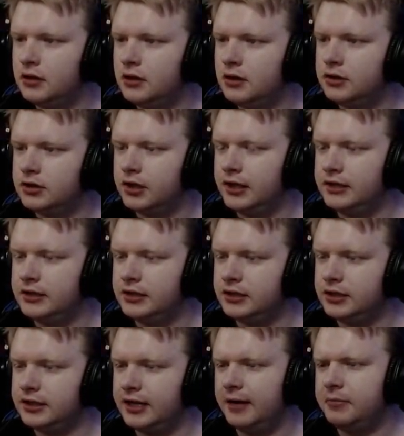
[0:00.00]
So this is
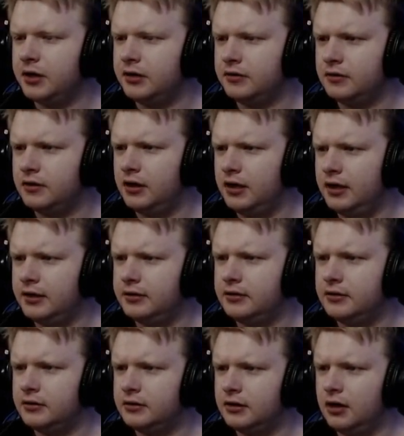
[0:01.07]
the demo, right?
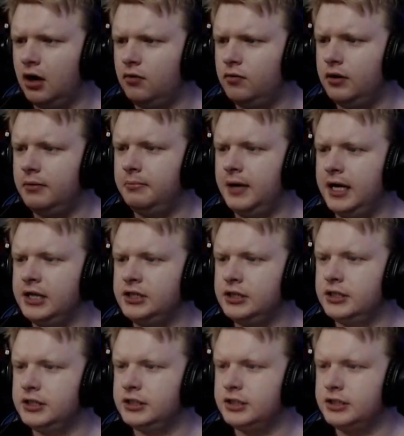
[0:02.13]
I would imagine it's the